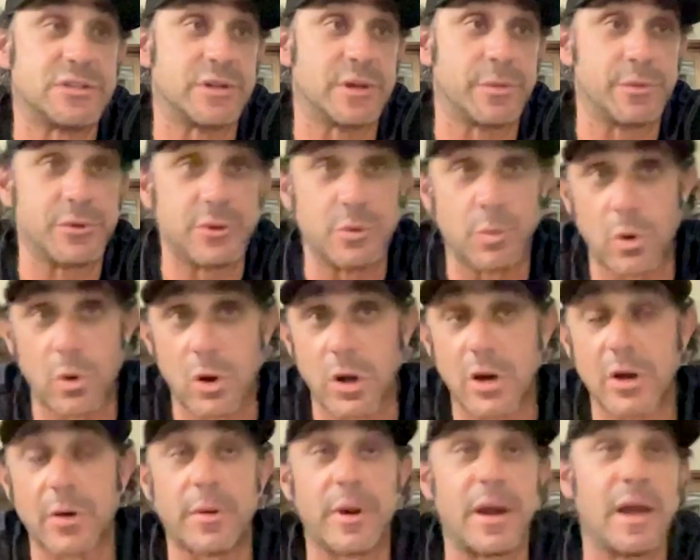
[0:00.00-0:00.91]
So then when you
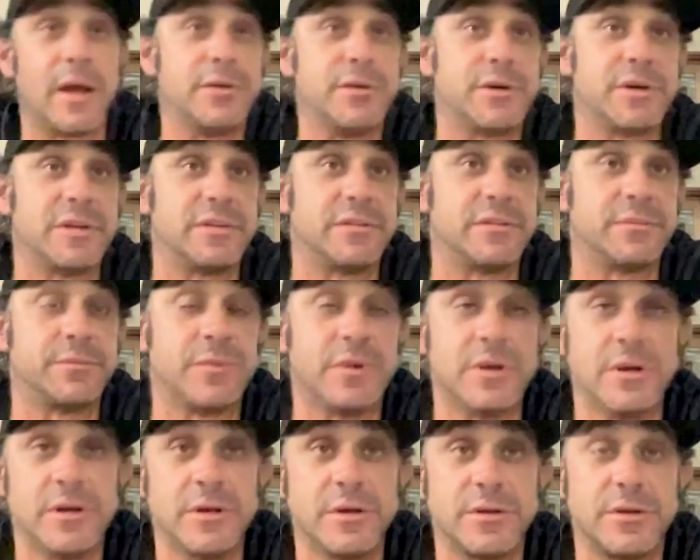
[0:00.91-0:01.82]
walk around, you can,
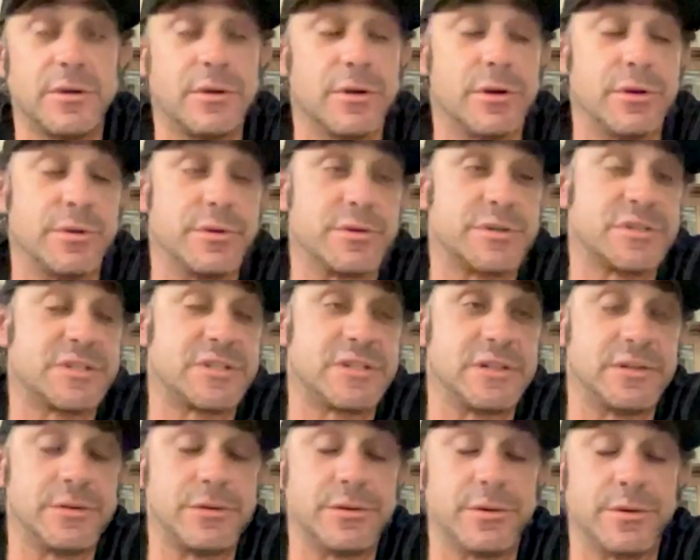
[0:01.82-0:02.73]

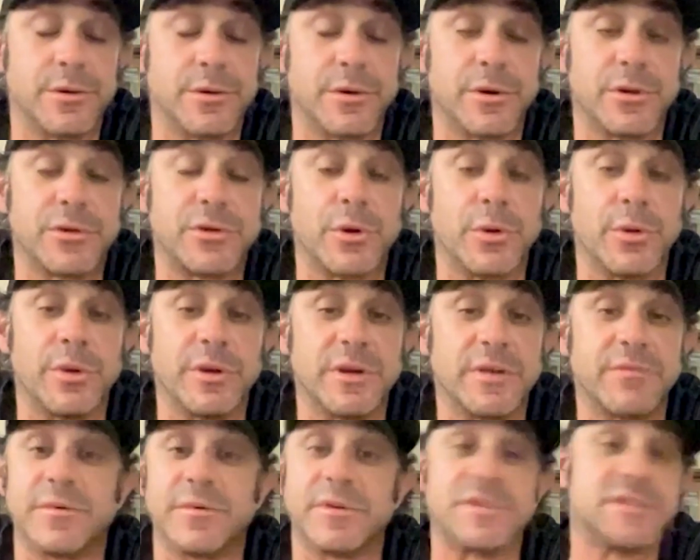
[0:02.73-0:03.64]
you're on a totally
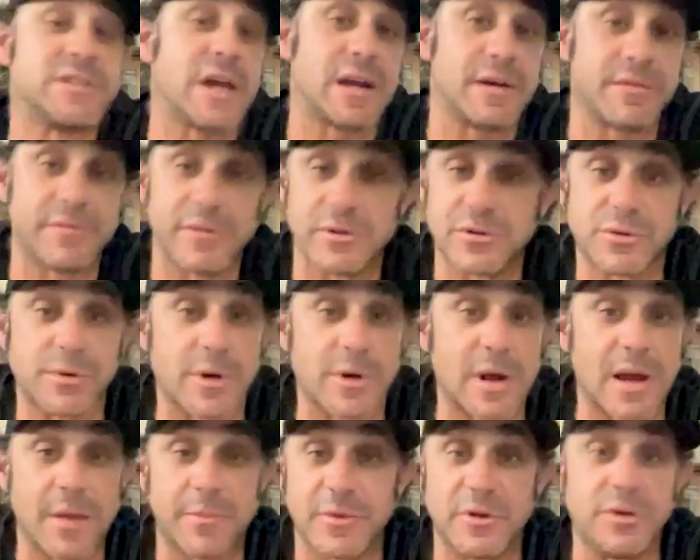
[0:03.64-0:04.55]
different side of the
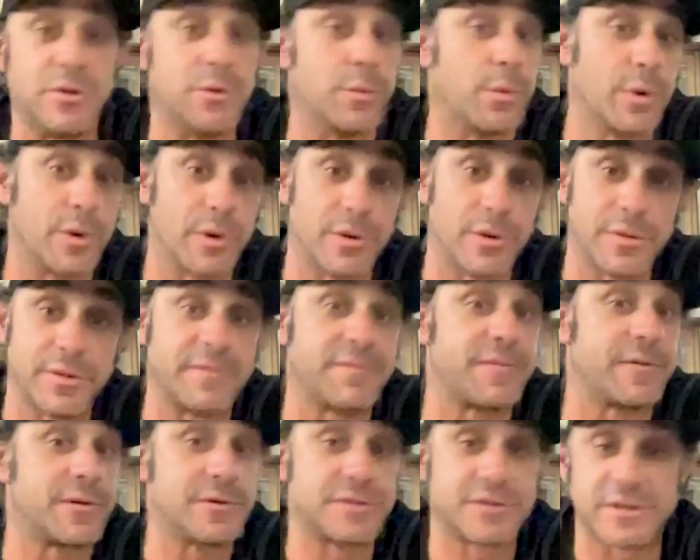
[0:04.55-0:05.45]
trap that you were on the
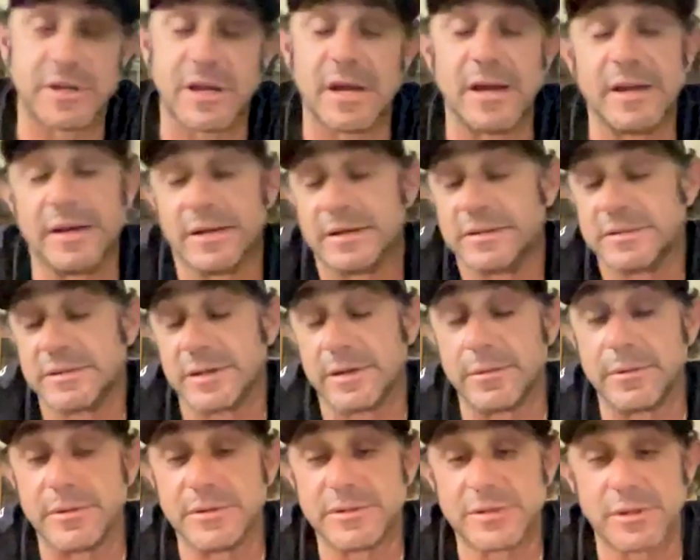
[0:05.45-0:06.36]
first side, et
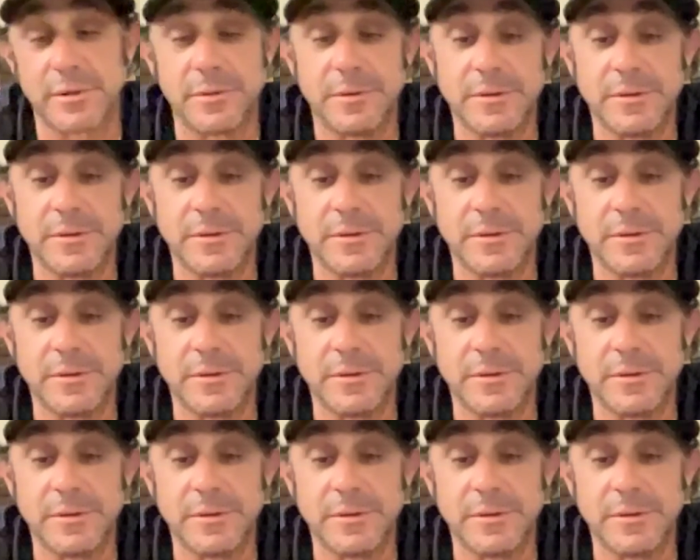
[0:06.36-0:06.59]
cetera. So,